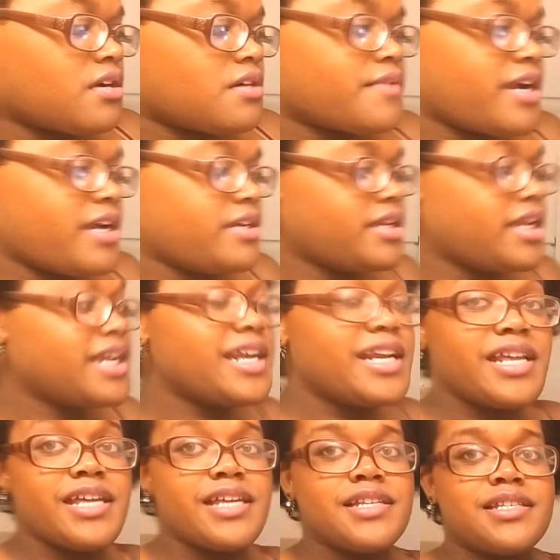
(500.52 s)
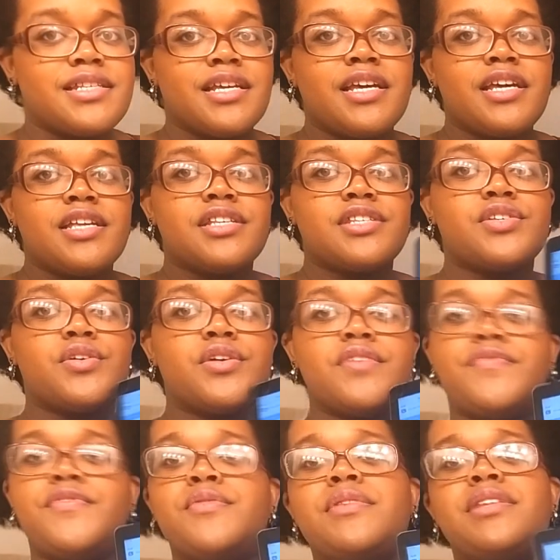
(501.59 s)
right and it is so
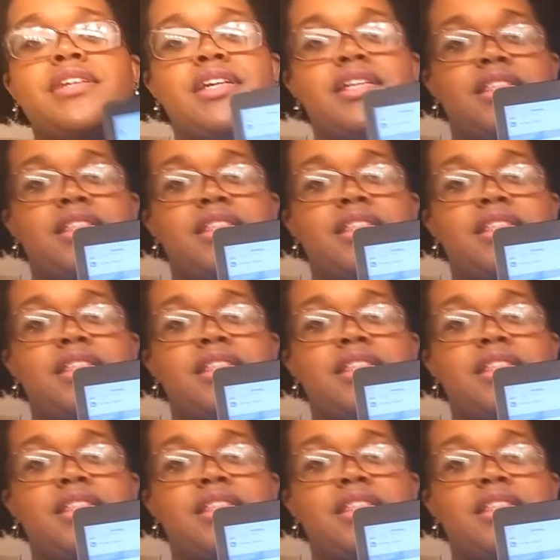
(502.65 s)
if you look at